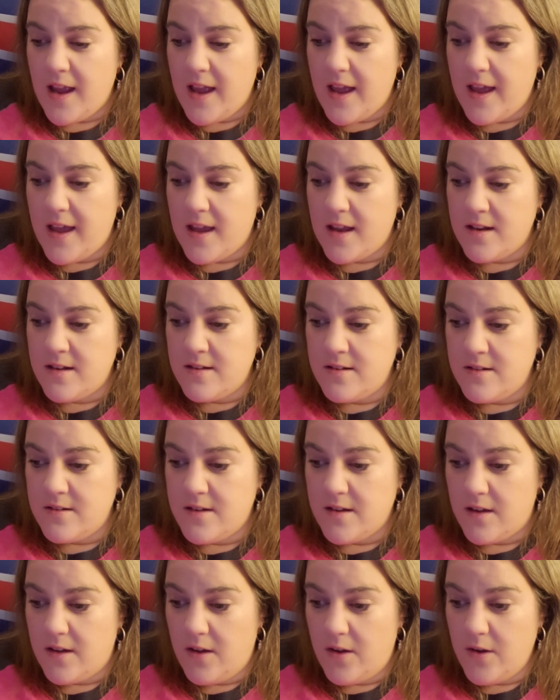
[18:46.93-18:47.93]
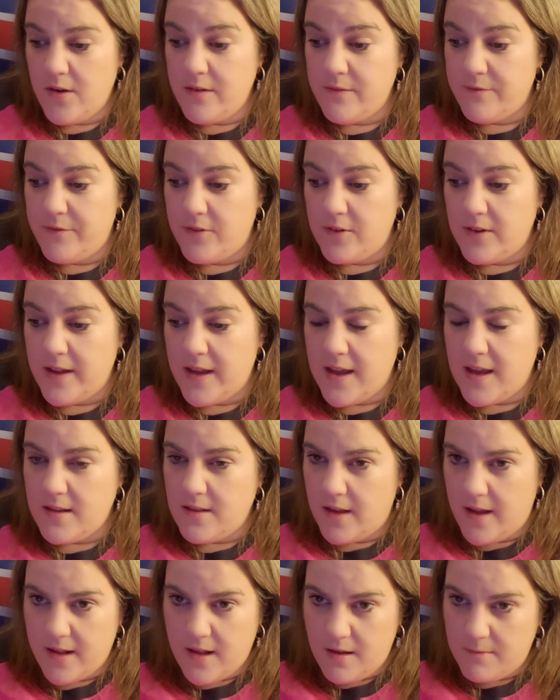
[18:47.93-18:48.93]
and hopefully
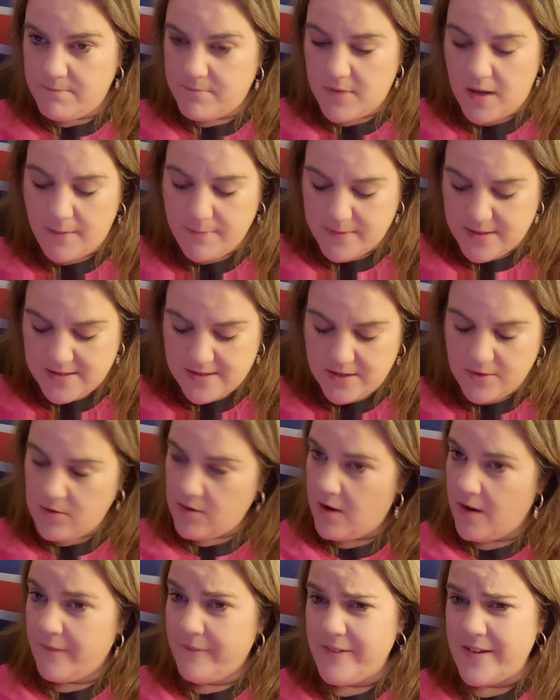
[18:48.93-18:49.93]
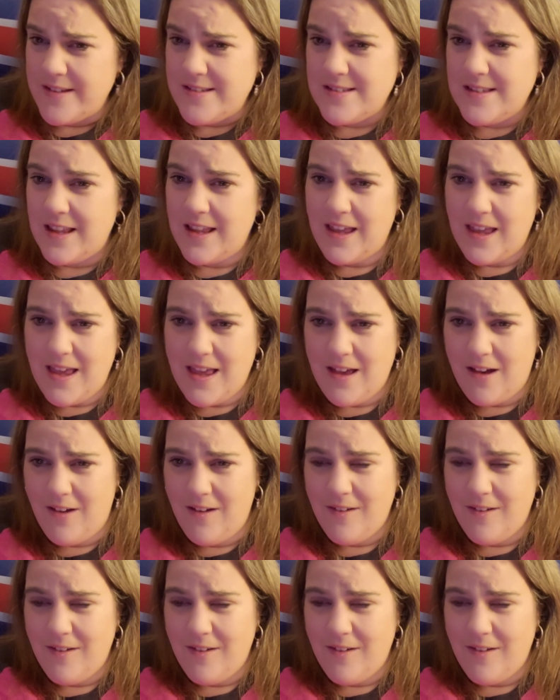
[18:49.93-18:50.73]
like I'm I'm still obviously